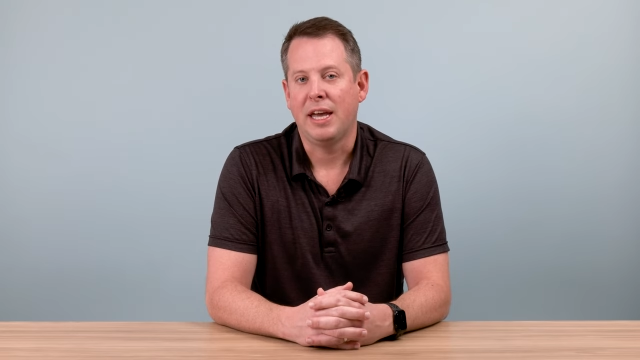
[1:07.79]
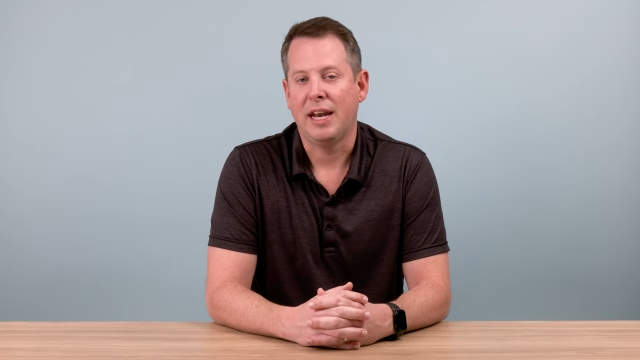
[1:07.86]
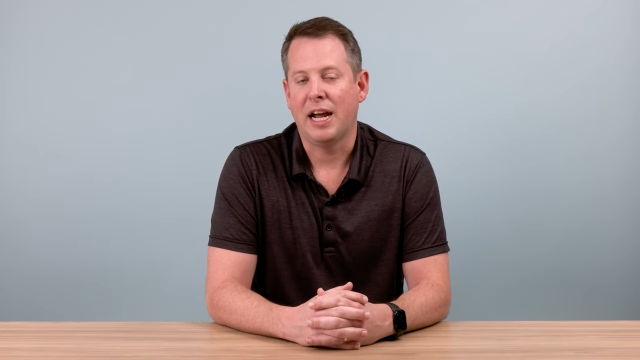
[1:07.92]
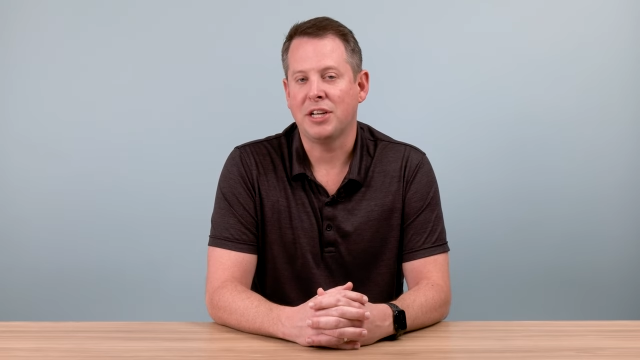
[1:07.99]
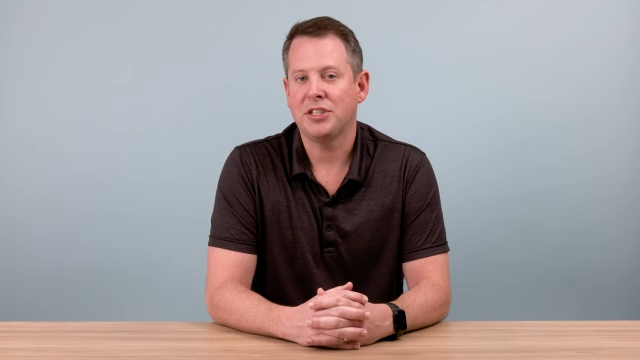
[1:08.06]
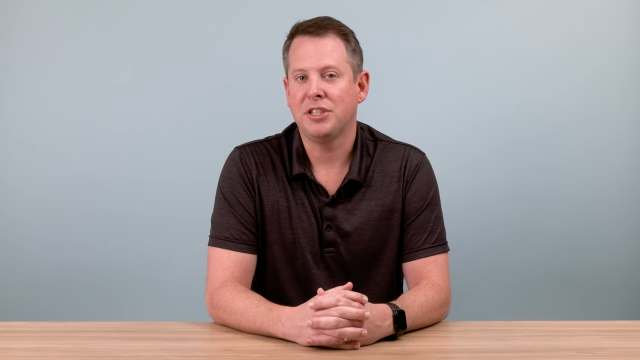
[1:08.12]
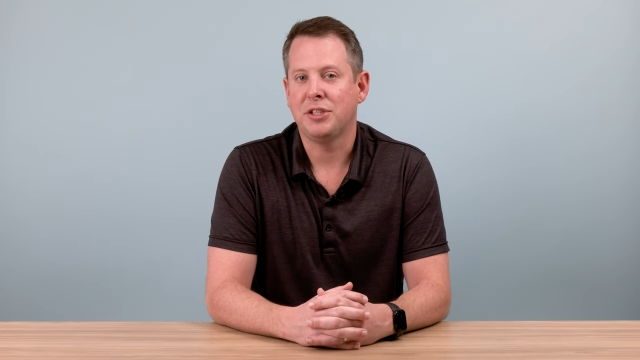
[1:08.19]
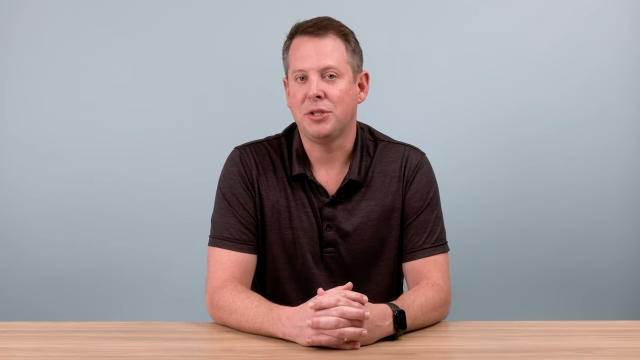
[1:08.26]
and
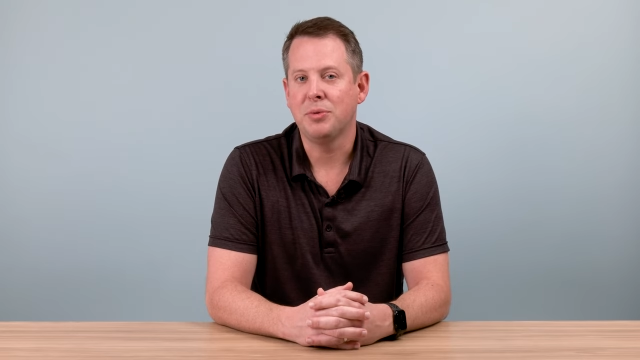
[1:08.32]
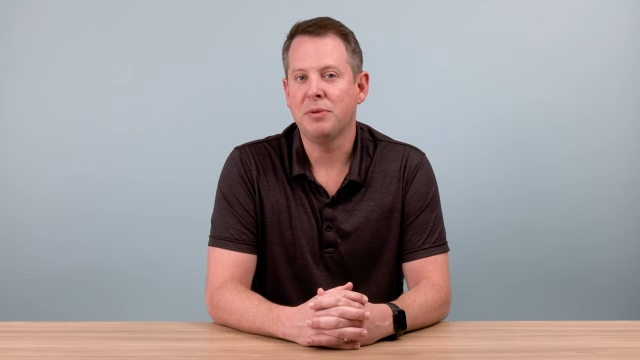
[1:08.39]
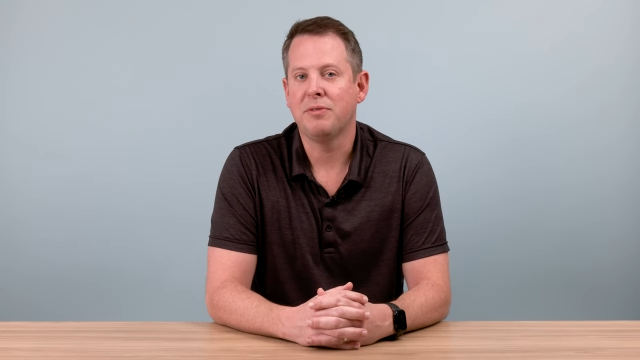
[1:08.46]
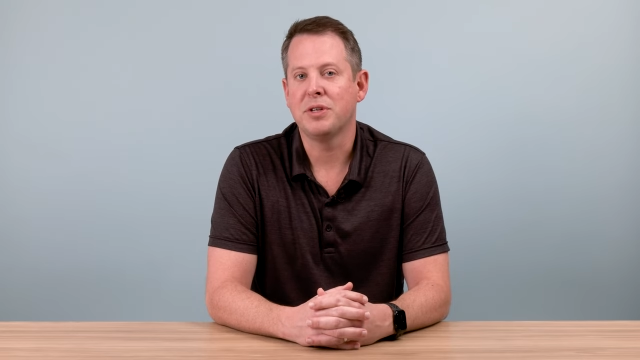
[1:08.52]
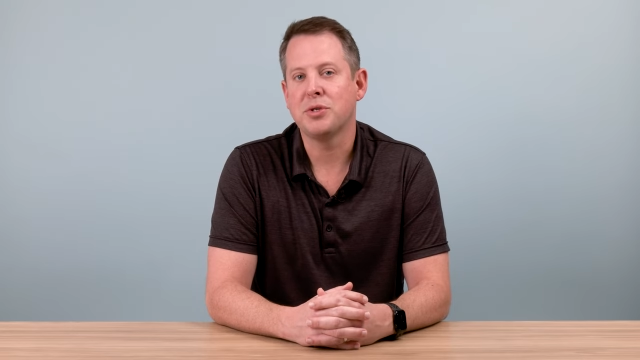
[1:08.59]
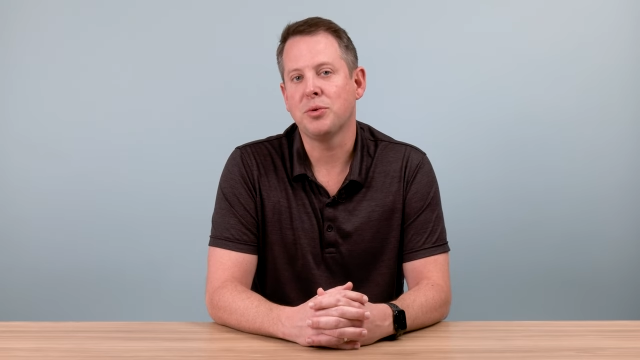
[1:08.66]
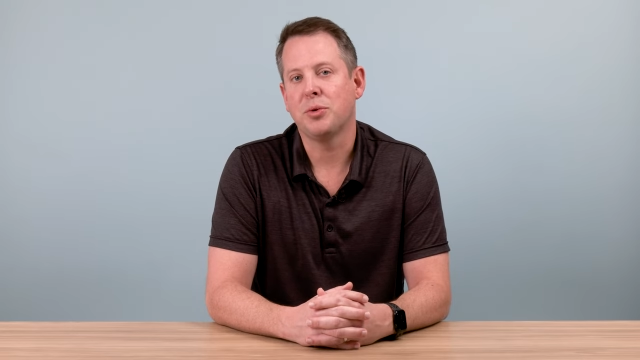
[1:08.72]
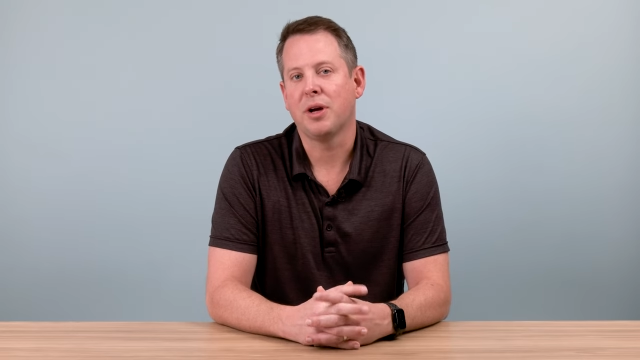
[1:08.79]
actually do a
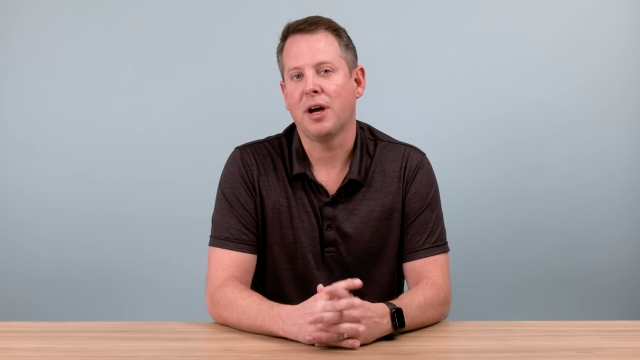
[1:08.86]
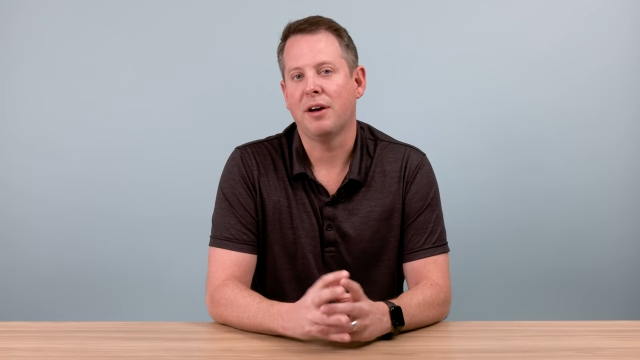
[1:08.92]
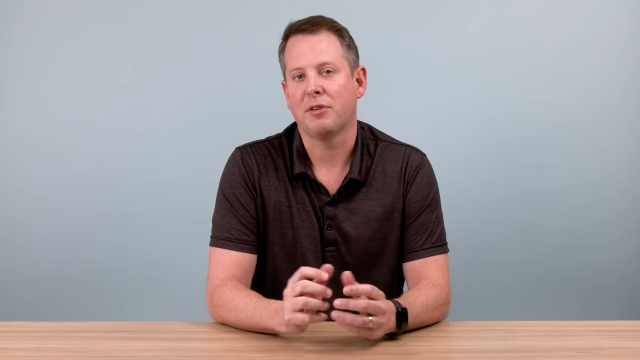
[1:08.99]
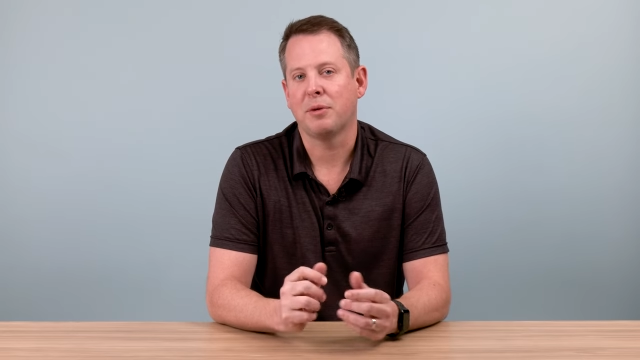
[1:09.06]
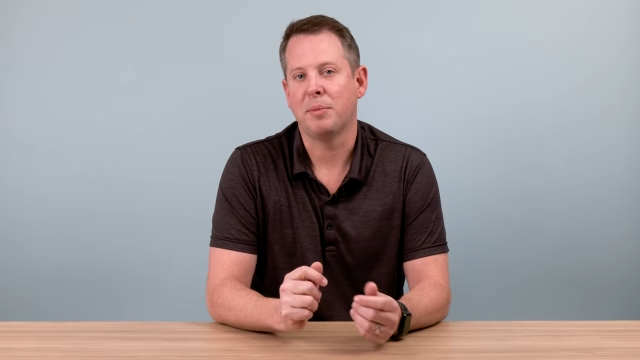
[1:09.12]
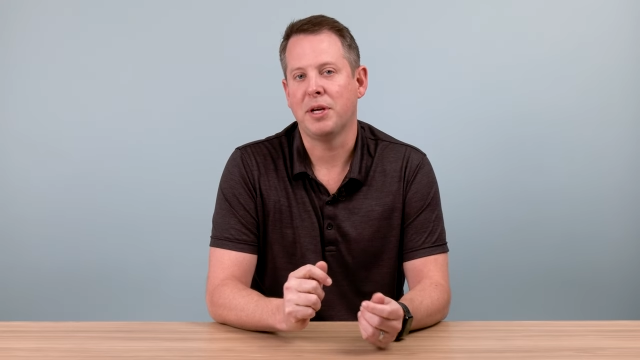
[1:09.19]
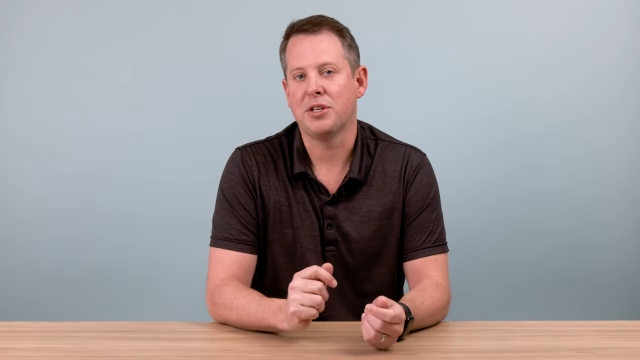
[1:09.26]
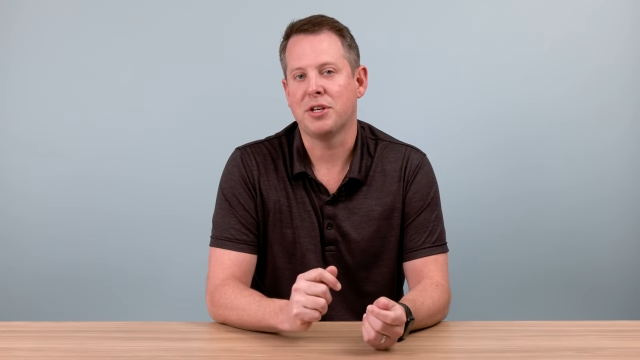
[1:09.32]
visual
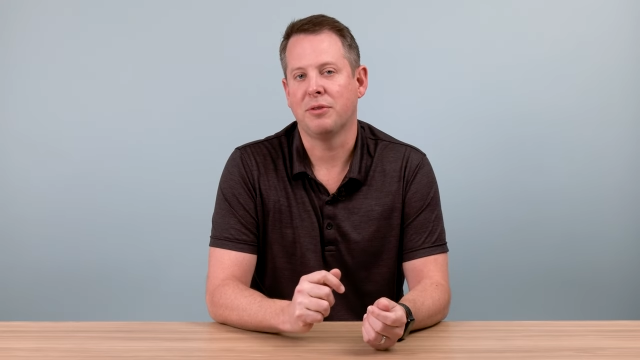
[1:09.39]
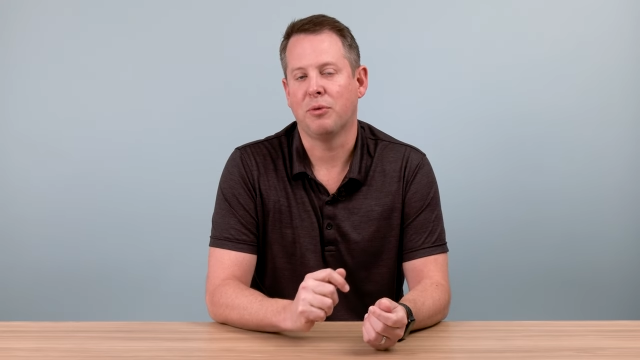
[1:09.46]
confirmation